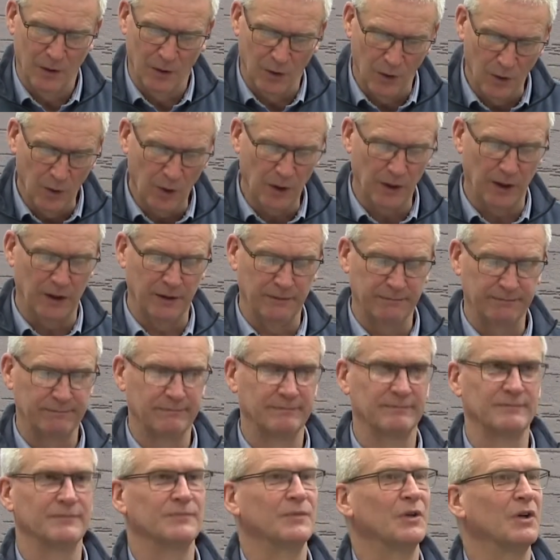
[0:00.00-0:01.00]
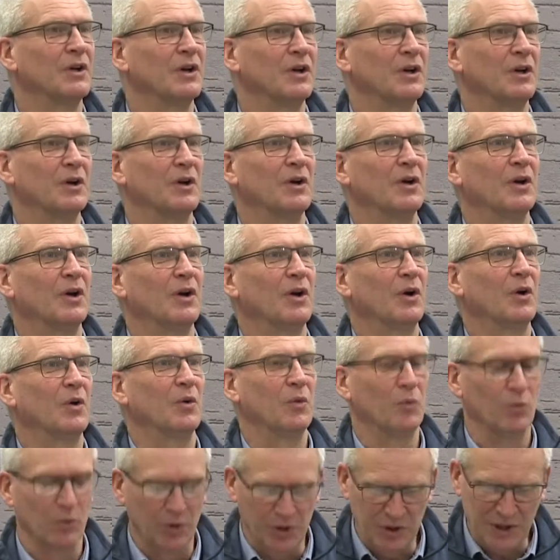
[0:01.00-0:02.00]
Or
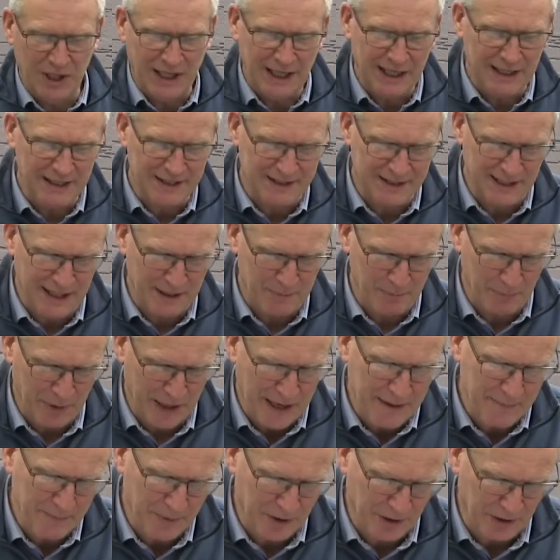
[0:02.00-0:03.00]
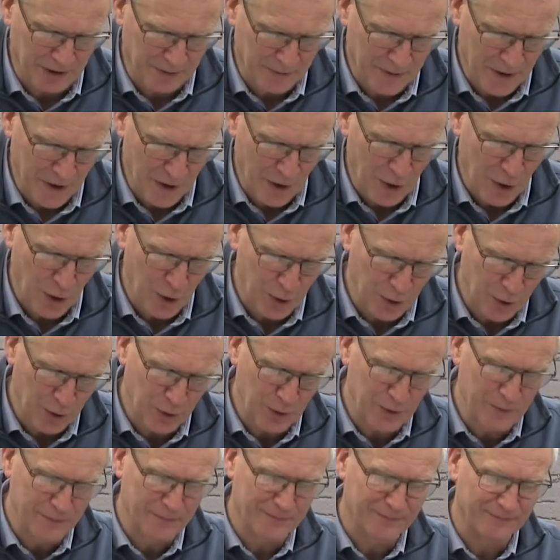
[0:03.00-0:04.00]
would he see people
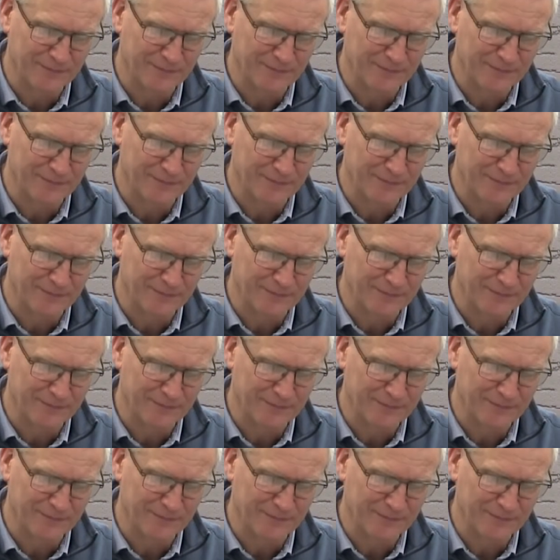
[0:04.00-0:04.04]
who